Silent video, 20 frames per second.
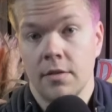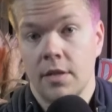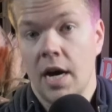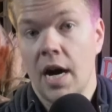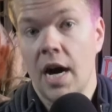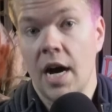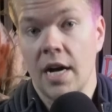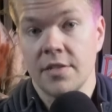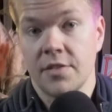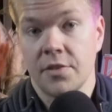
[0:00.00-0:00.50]
the
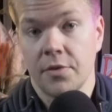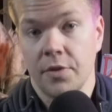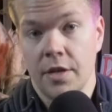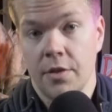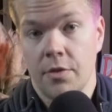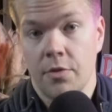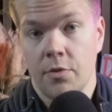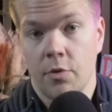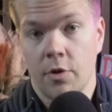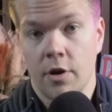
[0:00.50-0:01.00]

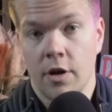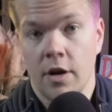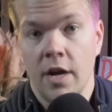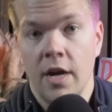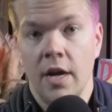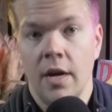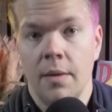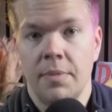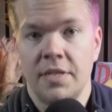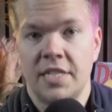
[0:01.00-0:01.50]
Ozolith, or
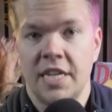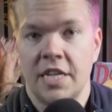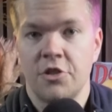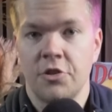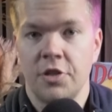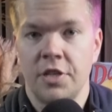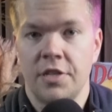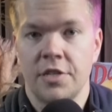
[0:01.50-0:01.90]
potentially